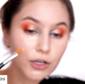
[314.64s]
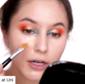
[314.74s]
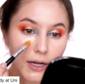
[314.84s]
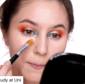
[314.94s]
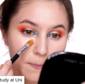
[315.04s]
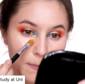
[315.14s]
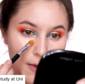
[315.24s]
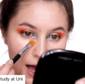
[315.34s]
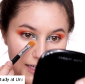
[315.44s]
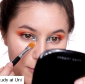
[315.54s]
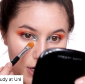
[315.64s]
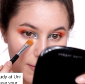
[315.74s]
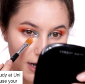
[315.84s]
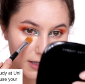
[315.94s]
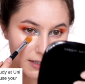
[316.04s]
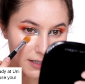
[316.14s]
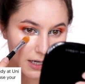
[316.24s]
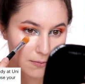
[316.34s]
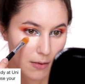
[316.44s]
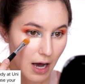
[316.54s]
at uni? I spoke about this
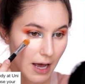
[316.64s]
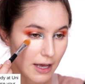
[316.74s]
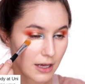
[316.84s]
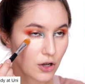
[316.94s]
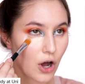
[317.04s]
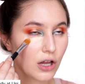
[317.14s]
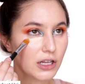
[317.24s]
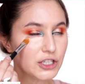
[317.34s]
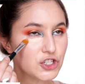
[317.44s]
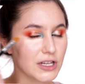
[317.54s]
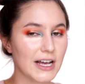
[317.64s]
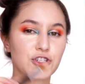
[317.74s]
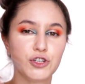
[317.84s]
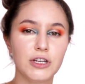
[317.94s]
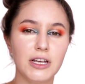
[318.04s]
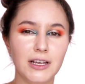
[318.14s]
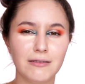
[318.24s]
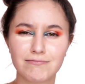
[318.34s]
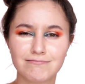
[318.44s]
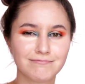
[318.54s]
in my college /
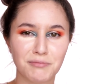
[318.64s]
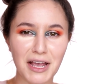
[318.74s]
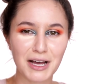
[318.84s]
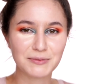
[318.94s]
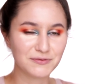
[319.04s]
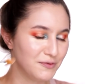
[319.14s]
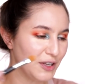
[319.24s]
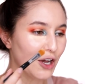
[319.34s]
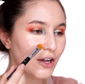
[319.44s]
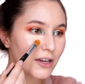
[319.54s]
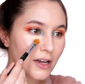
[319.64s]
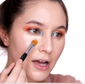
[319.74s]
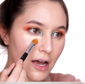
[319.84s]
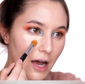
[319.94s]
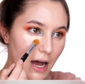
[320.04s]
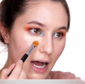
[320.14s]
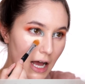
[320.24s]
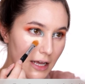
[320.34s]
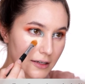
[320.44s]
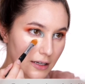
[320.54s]
uni makeup video.
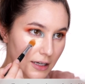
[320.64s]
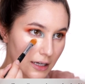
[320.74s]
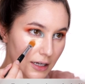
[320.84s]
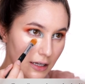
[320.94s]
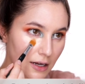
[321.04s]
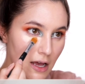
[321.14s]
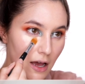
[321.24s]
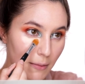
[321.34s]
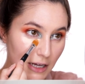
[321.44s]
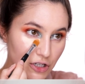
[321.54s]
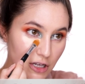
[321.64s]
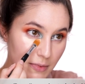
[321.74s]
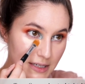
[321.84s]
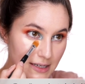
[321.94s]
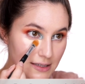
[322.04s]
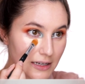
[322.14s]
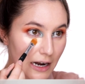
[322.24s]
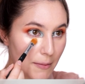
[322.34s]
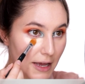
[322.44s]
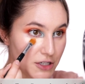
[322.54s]
I did Bachelor of Business and
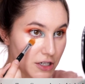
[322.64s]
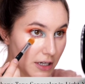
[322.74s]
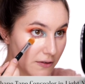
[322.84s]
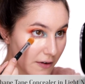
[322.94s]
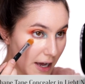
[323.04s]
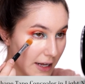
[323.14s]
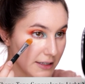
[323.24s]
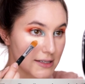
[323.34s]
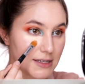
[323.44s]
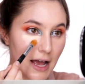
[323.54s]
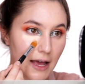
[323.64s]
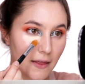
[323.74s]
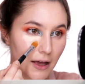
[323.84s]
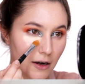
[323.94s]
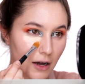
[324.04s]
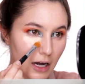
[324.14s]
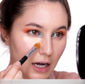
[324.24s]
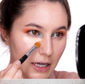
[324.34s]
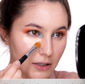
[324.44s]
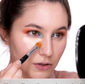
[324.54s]
I majored in finance. And then
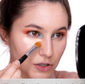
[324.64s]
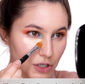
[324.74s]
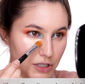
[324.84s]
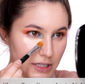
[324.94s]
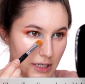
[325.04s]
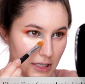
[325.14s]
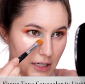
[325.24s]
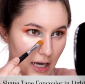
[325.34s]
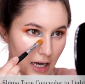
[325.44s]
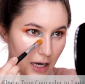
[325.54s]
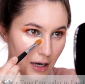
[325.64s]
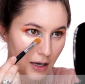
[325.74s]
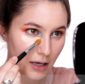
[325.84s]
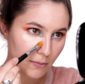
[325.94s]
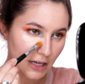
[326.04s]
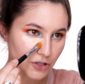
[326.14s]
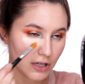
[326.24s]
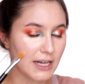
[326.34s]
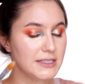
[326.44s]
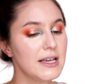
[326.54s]
I also did a
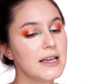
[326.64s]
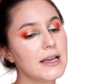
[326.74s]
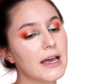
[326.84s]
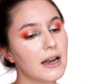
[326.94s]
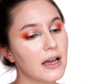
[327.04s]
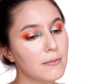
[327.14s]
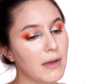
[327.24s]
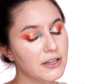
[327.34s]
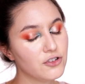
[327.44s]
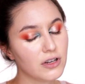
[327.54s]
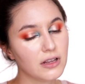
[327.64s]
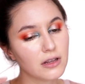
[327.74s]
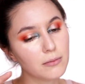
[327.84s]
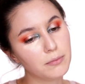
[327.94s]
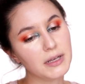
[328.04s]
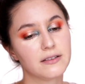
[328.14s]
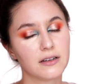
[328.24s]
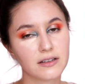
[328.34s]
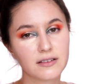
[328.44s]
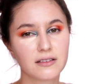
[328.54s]
Bachelor IT and I majored in the
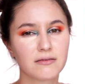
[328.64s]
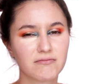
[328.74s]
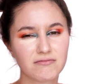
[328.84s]
business